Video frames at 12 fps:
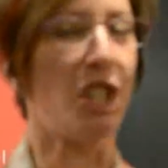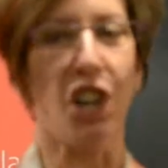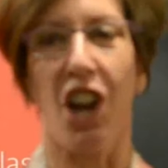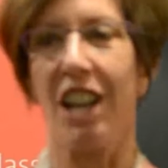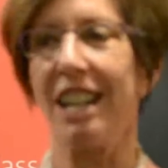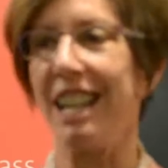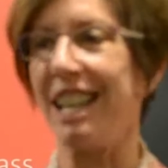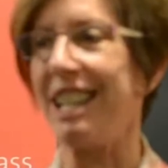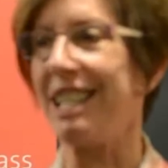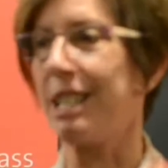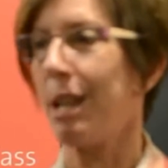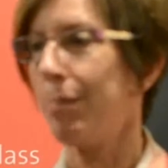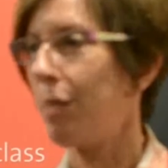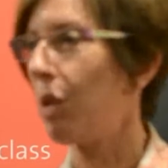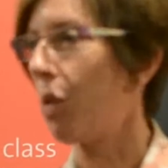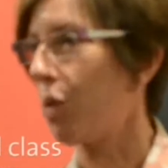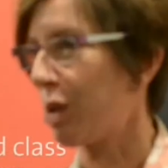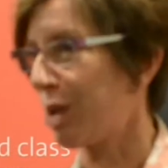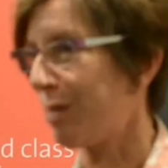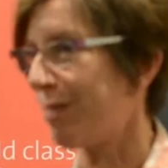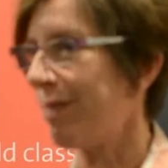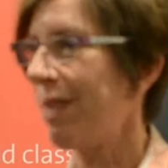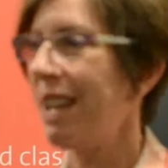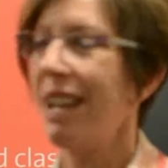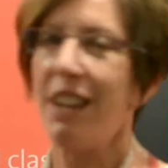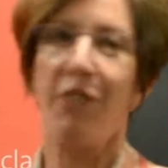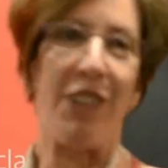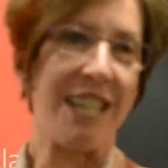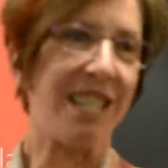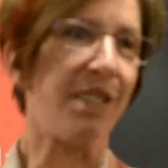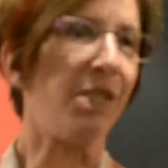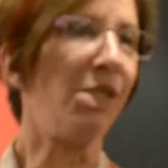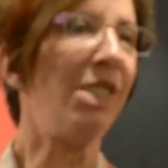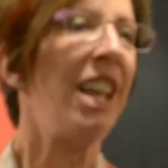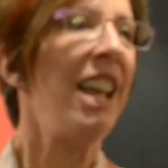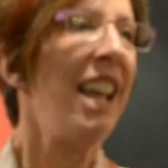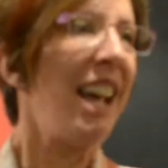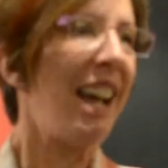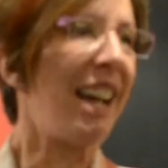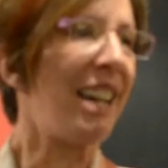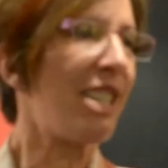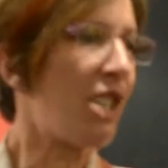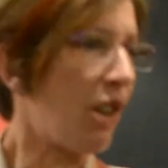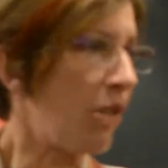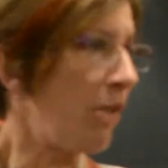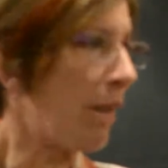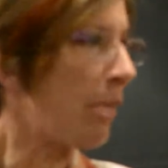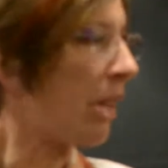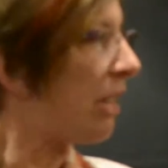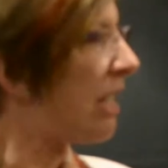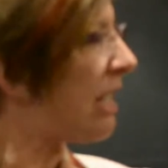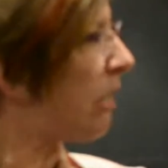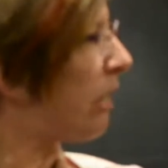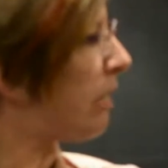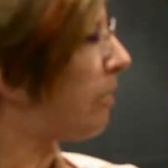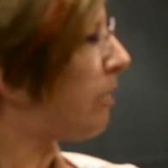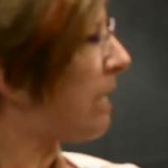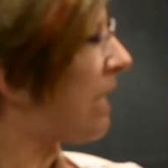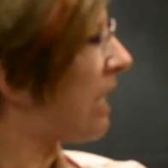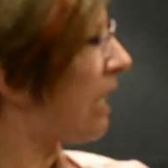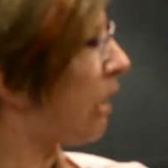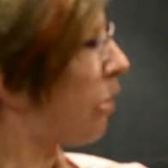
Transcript: Chinese Mid Autumn Festival. Uh, so, um, uh, is there a particular